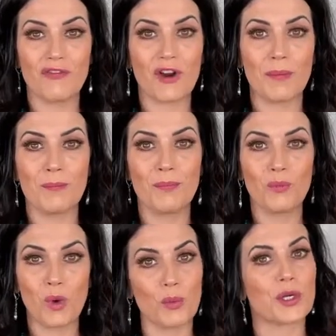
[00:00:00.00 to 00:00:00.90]

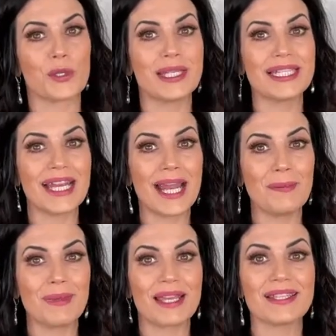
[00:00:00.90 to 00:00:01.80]
from what we're doing
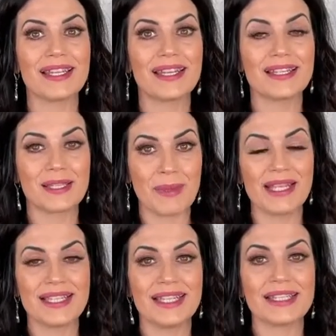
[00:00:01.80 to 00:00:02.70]
tonight because it is
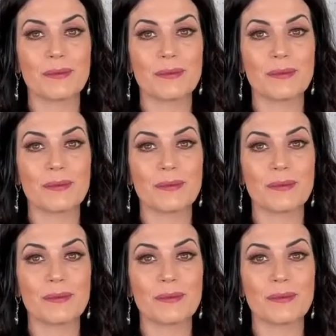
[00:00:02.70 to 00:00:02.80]
amazing.